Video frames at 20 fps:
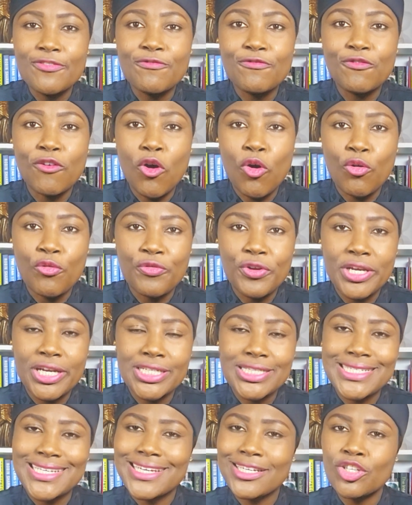evolving
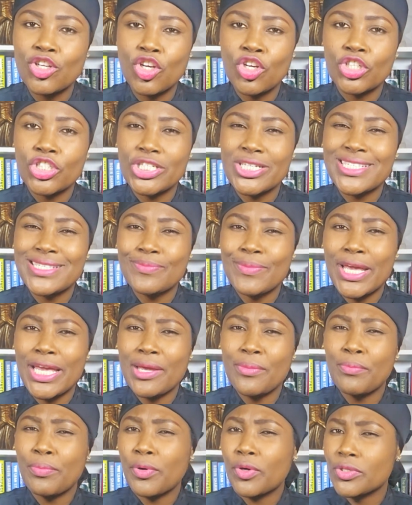and technology is
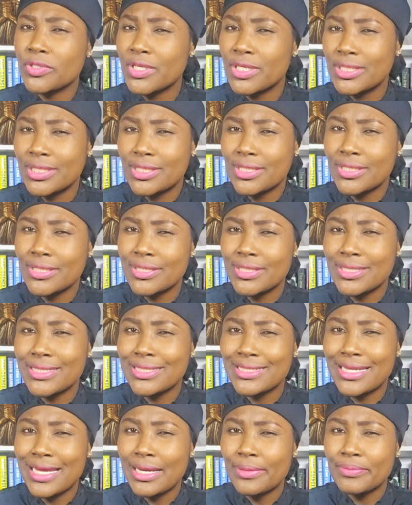making processes and
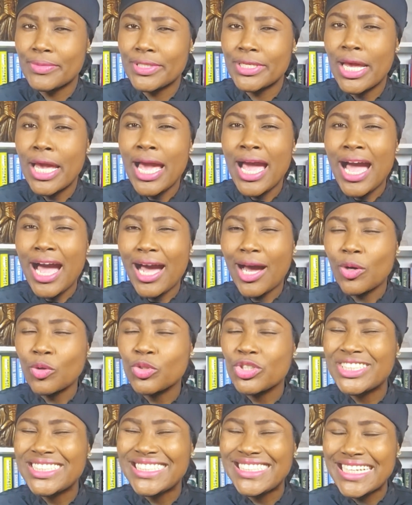systems
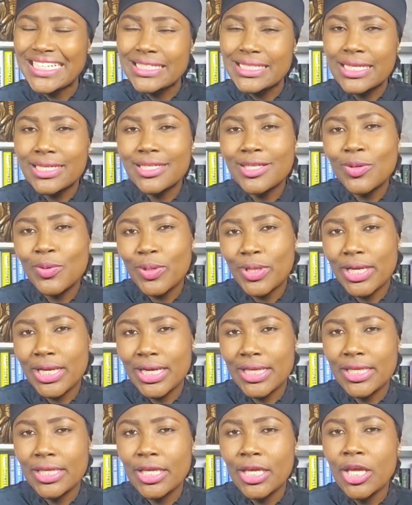outdated
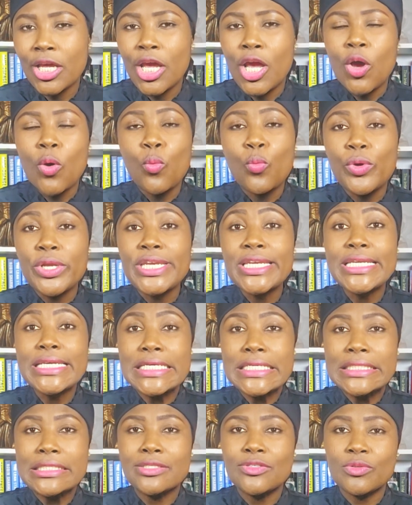quickly, we
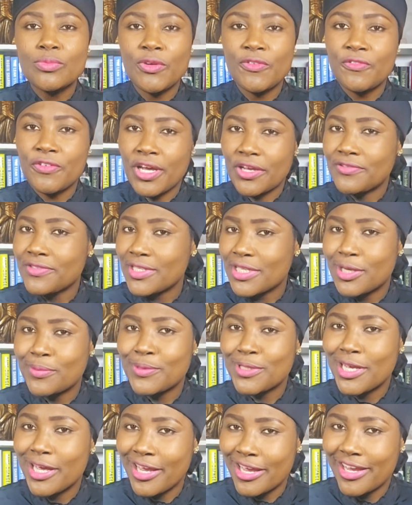need to be 5
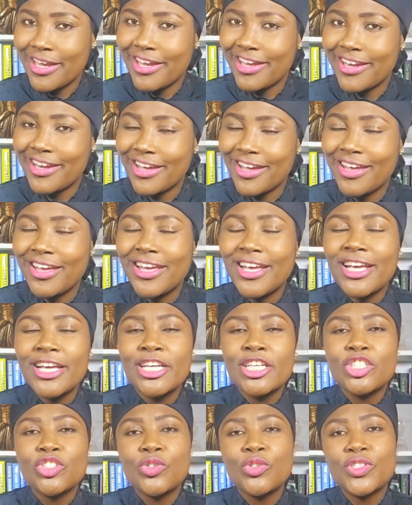steps ahead.
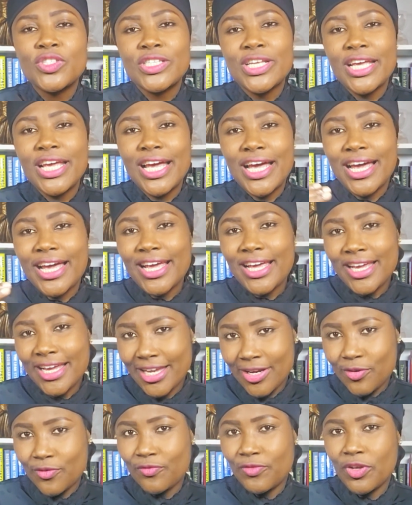To stay
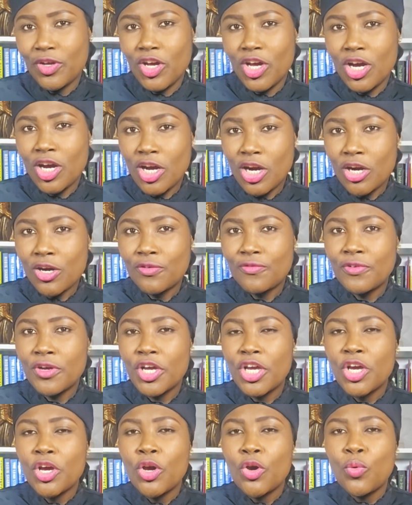ahead of the curve,
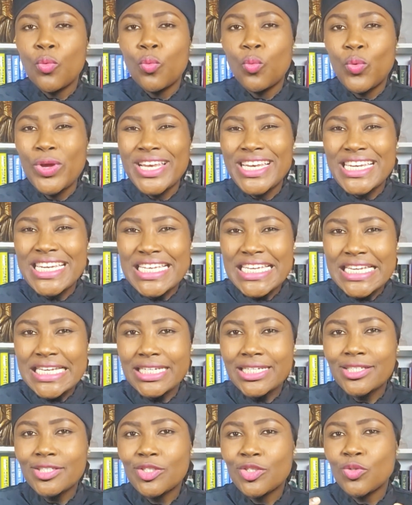we
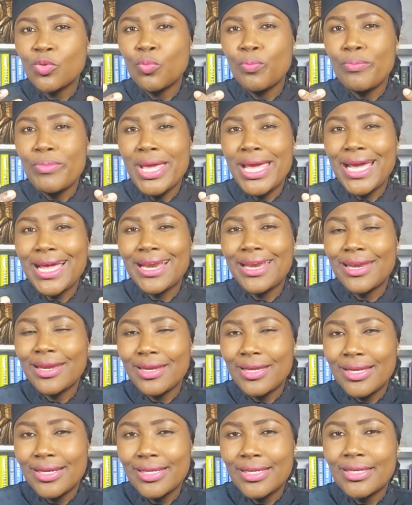need to make
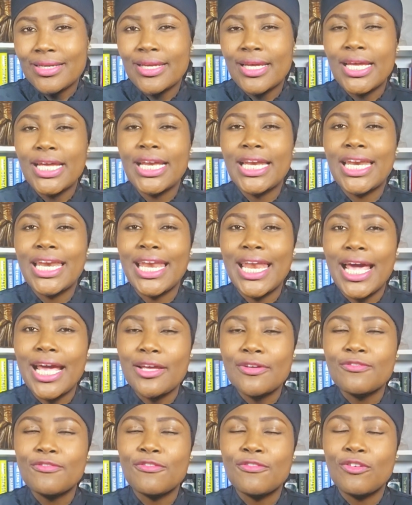learning a
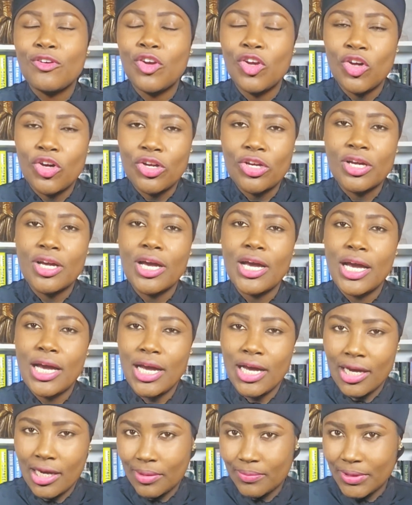lifelong
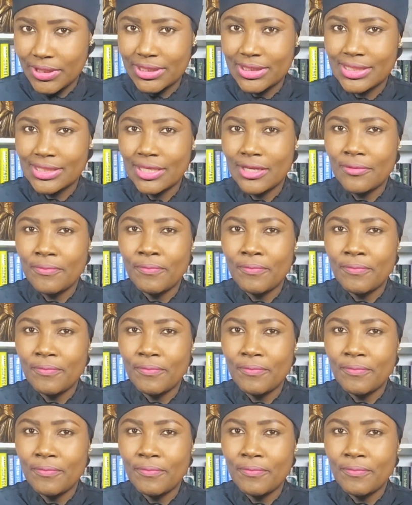habit.